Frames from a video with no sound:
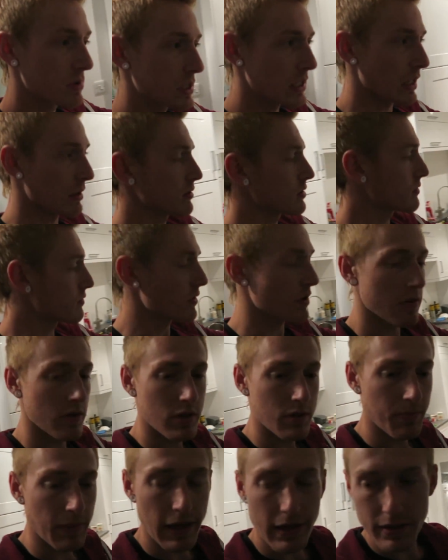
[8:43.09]
Sounds rather
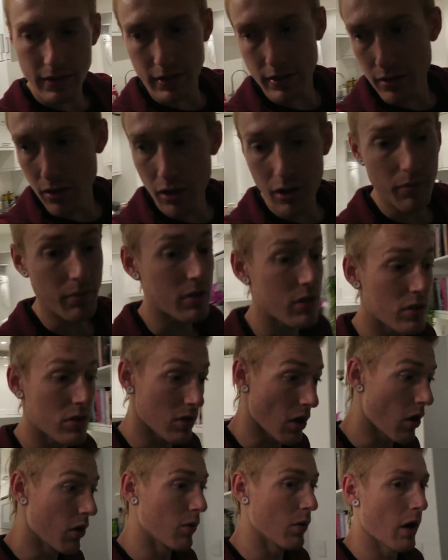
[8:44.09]
splendid. I am
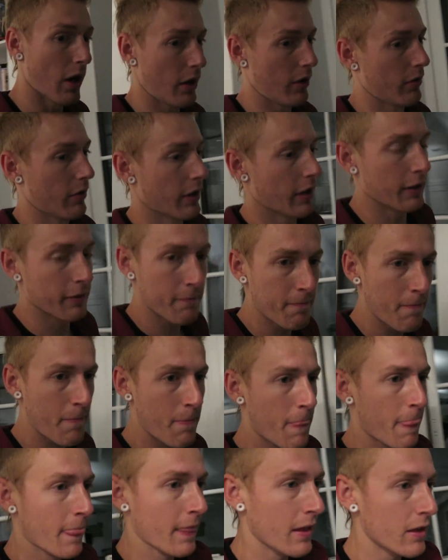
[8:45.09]
so hungry.
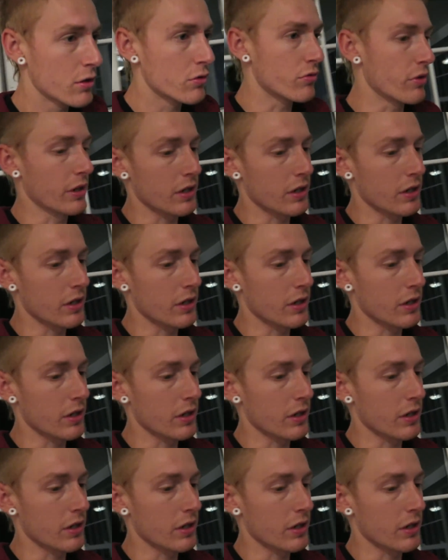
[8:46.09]
Mm -hmm.